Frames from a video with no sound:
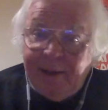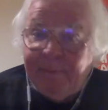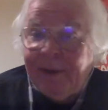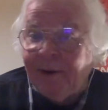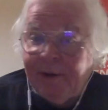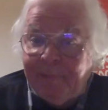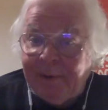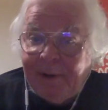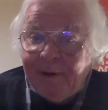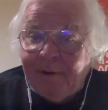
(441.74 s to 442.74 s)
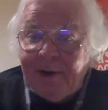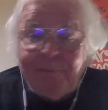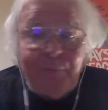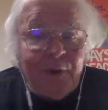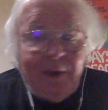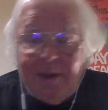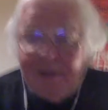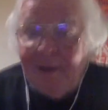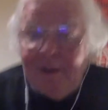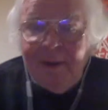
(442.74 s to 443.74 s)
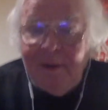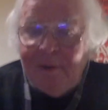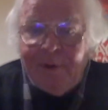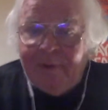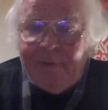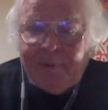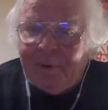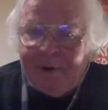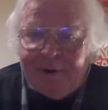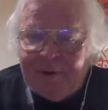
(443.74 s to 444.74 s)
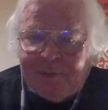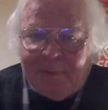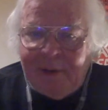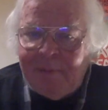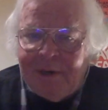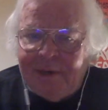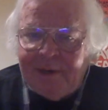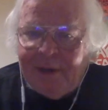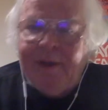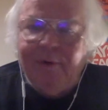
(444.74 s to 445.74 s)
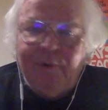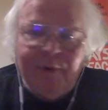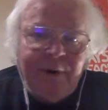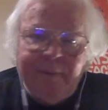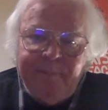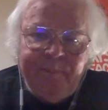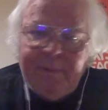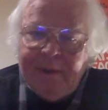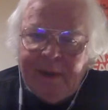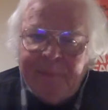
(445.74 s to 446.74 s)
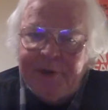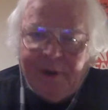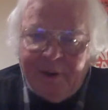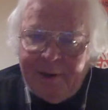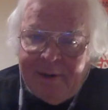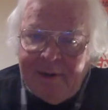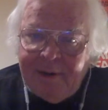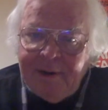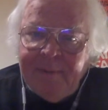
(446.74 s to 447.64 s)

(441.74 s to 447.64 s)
may not be married, B, one of the partners may be dead or absconded,